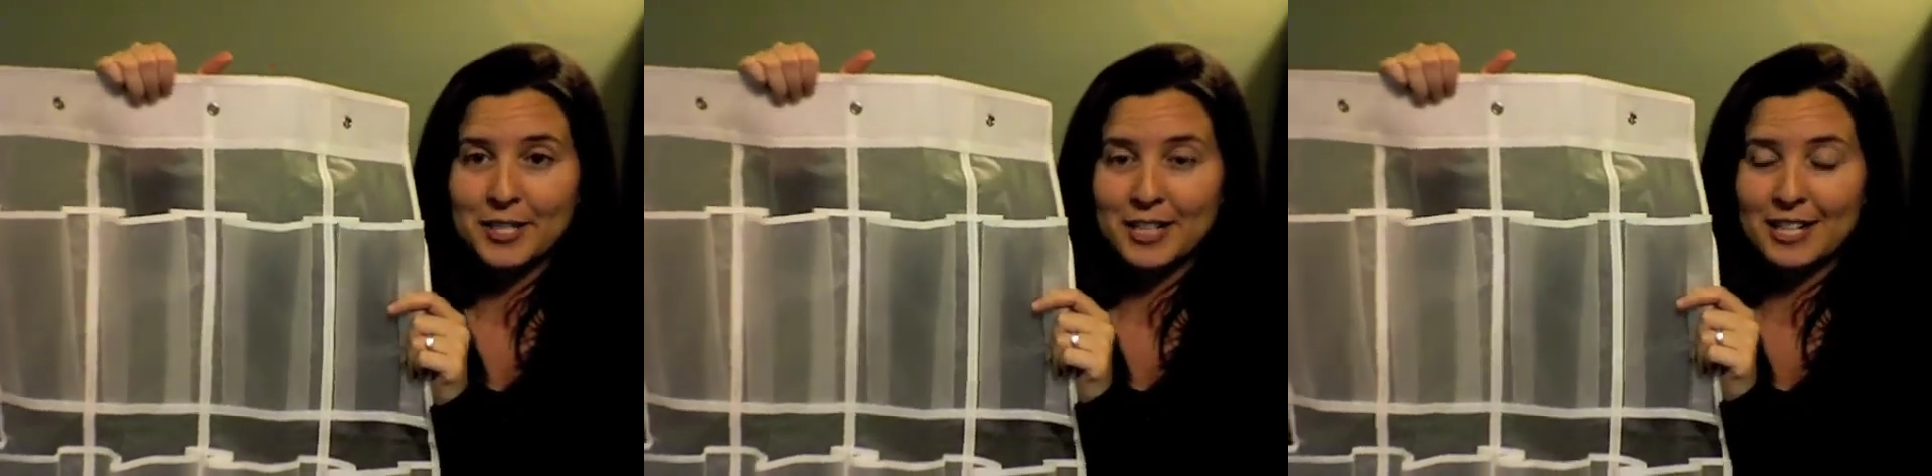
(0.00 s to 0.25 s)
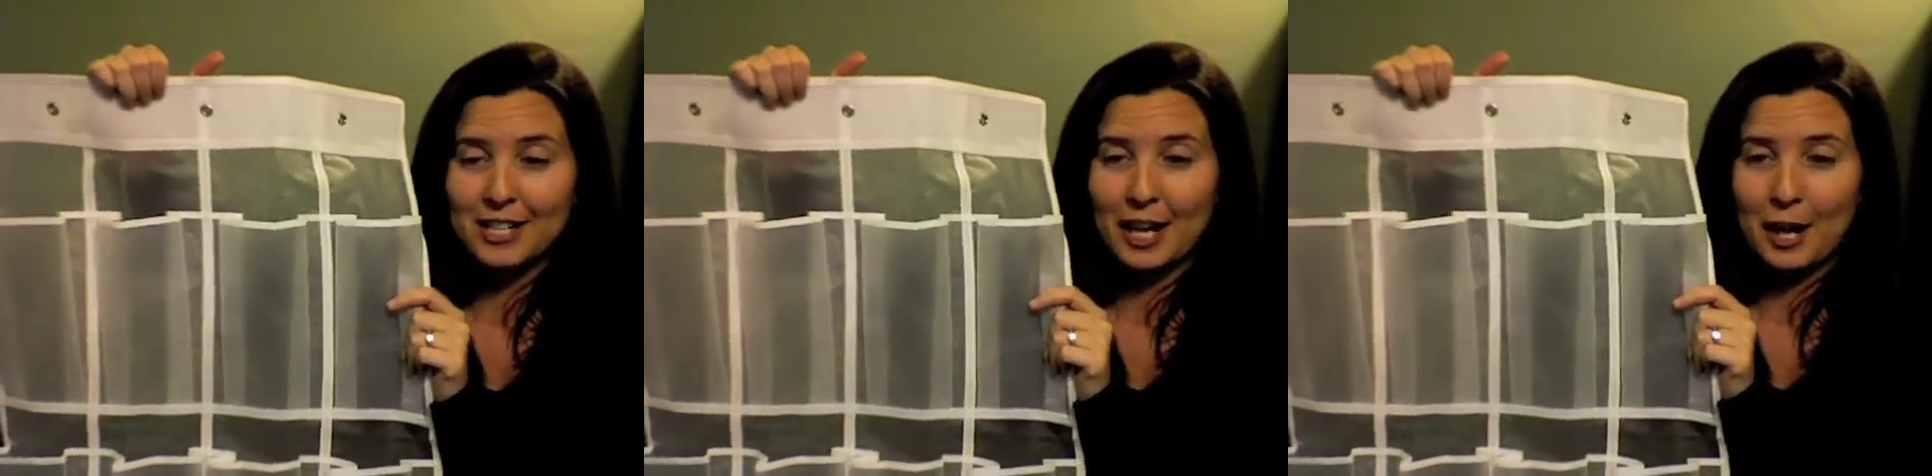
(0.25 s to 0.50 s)

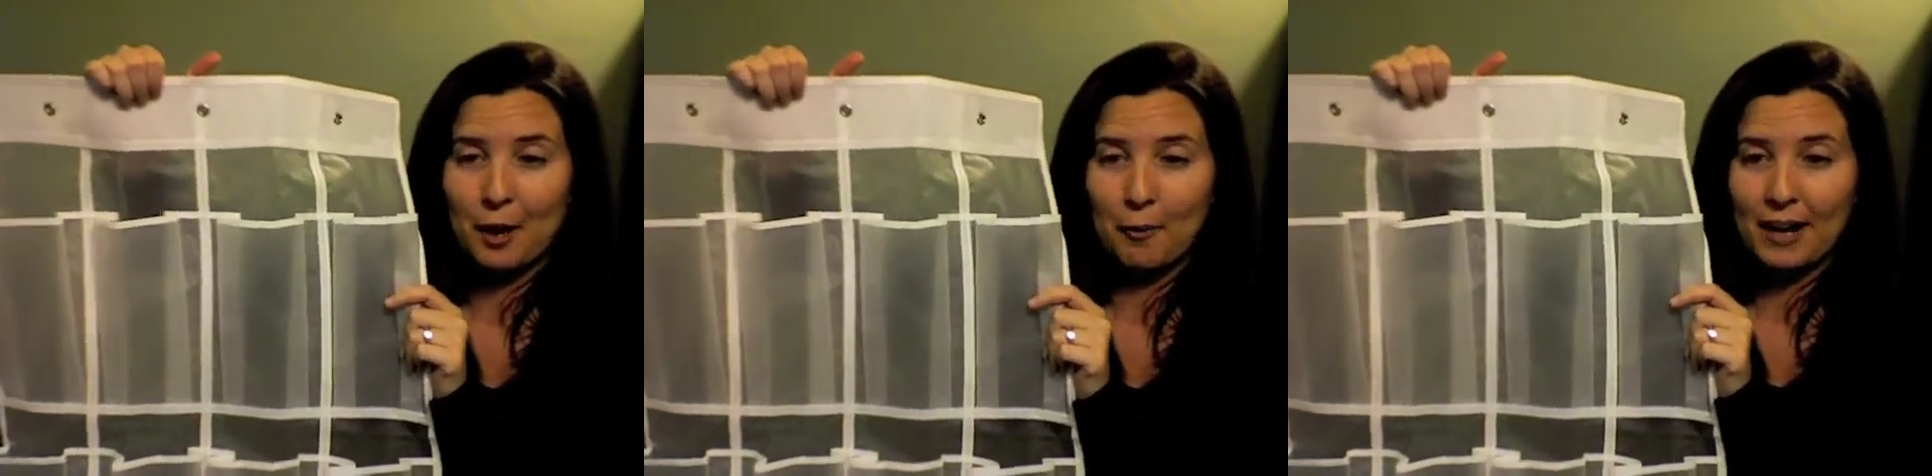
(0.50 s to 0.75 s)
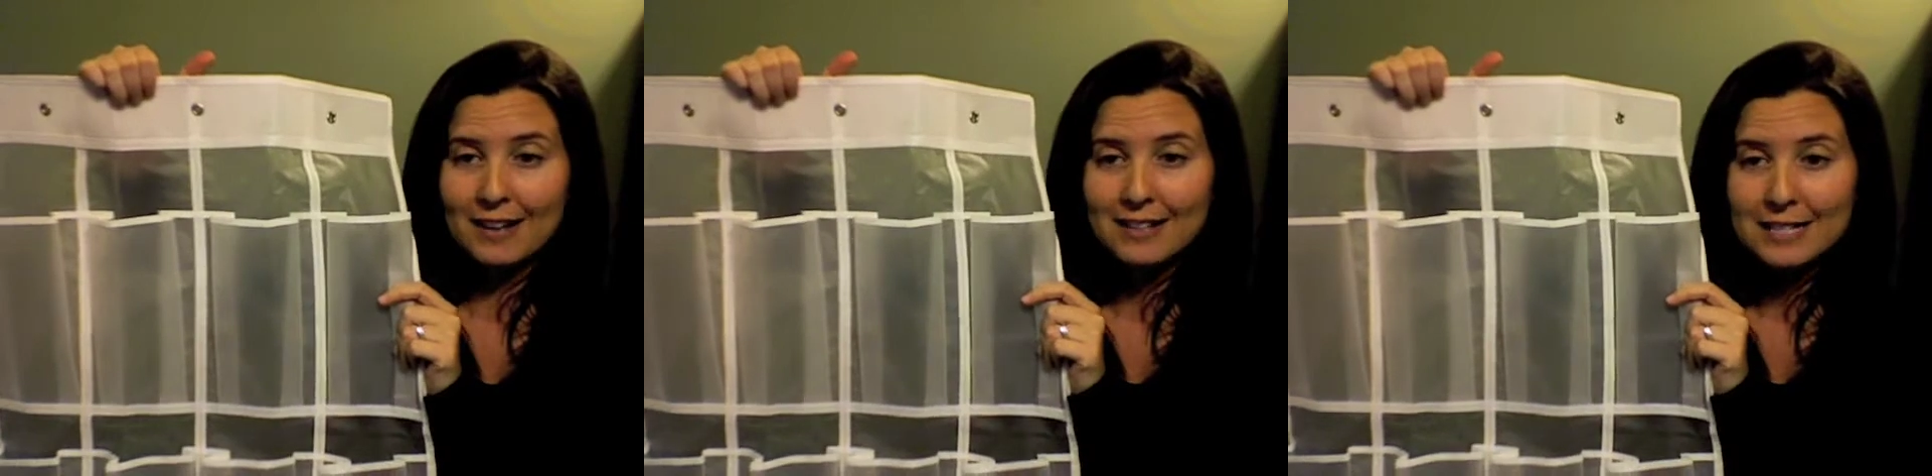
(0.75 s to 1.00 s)
touching
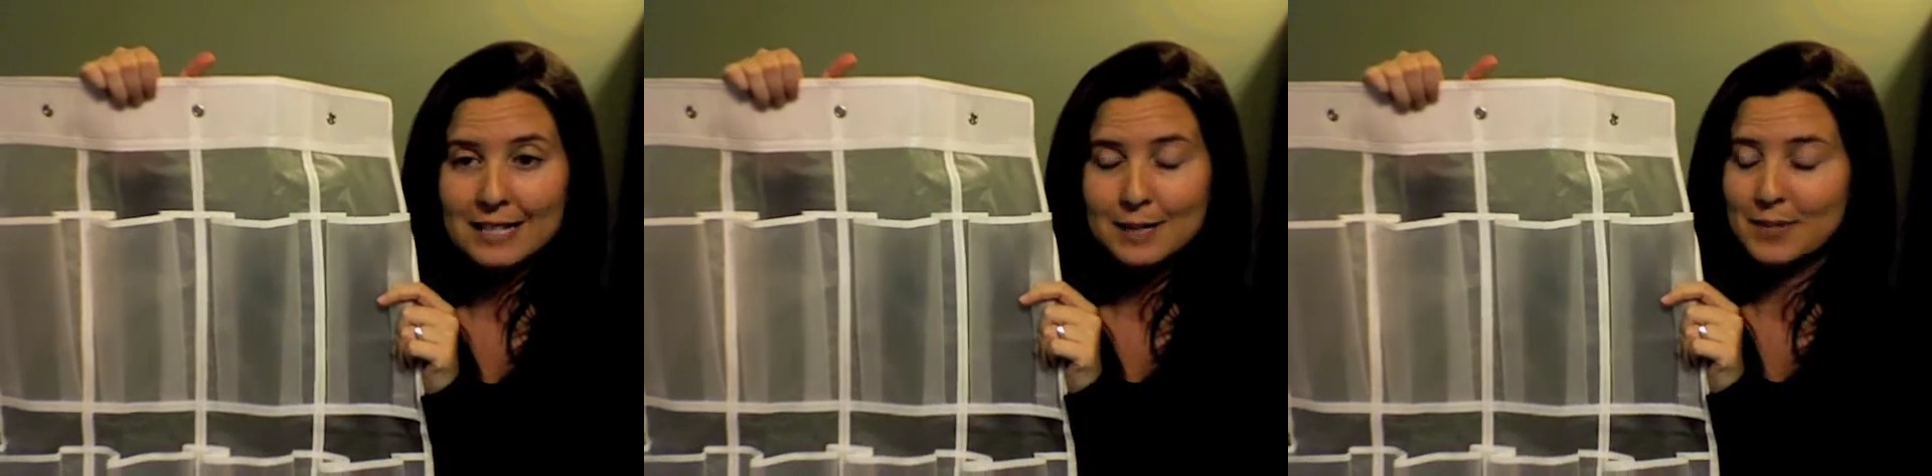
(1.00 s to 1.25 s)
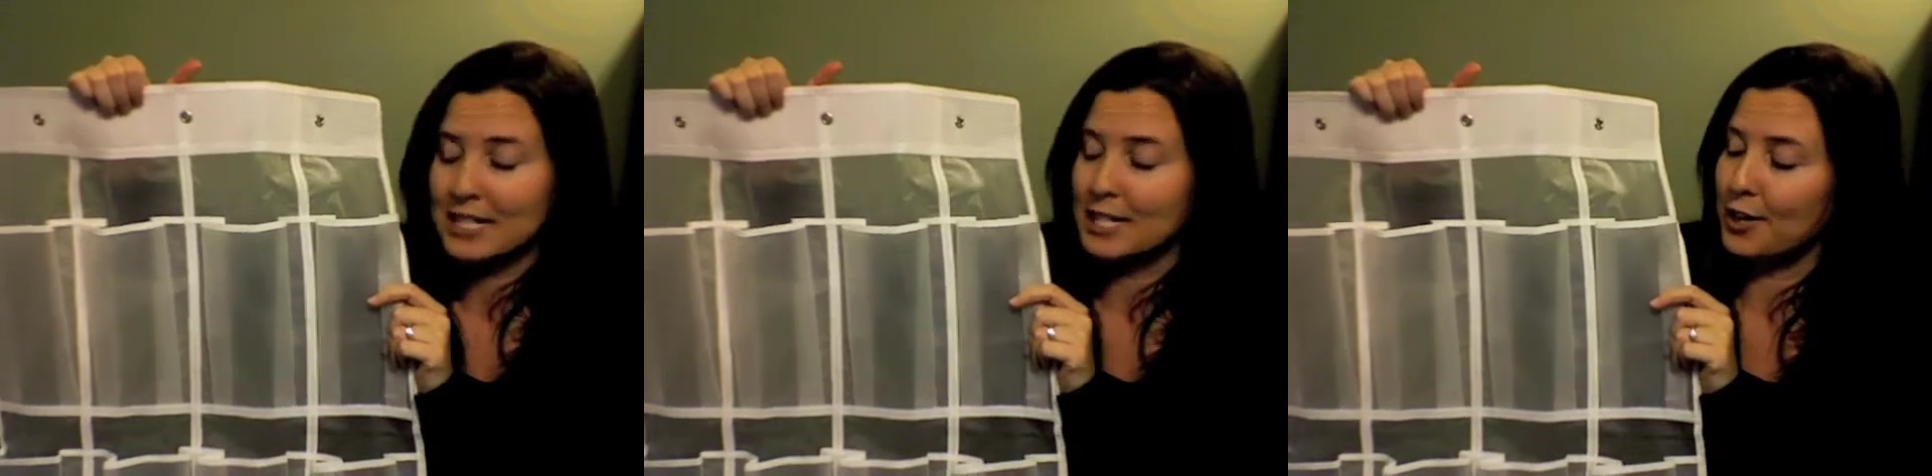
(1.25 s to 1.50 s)
anyone else's
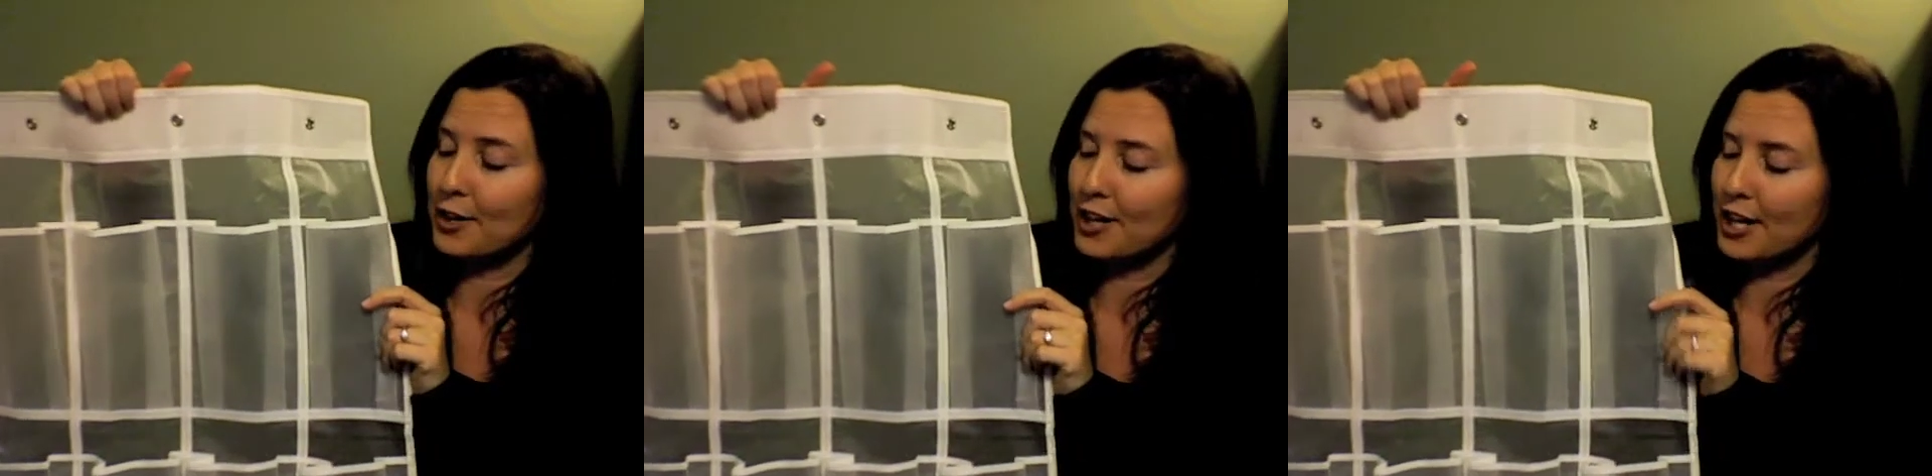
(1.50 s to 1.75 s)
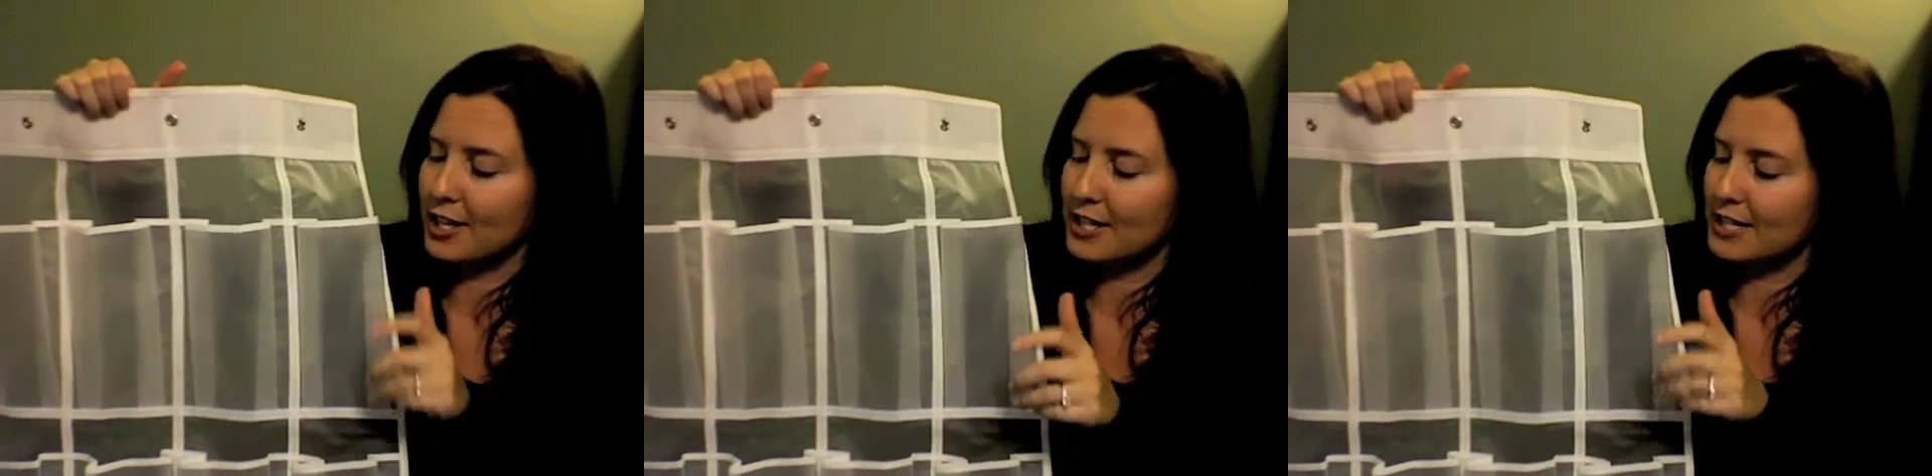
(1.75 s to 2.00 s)

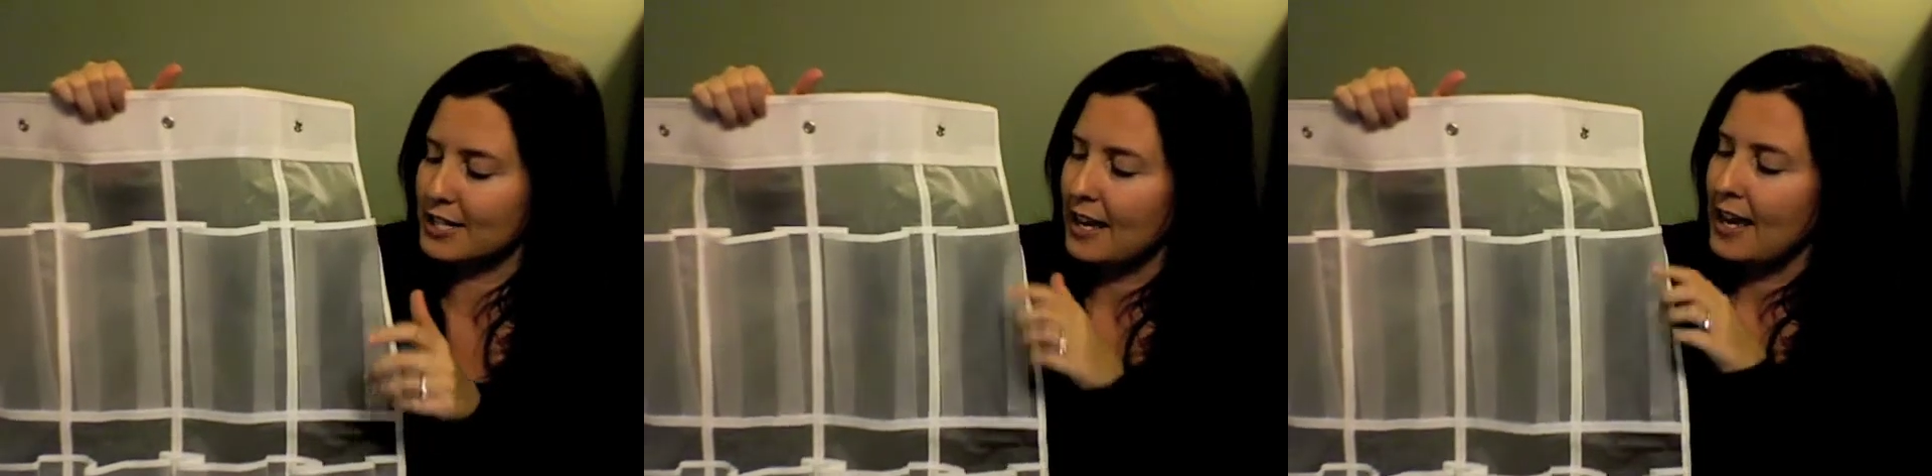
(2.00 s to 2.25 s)
materials.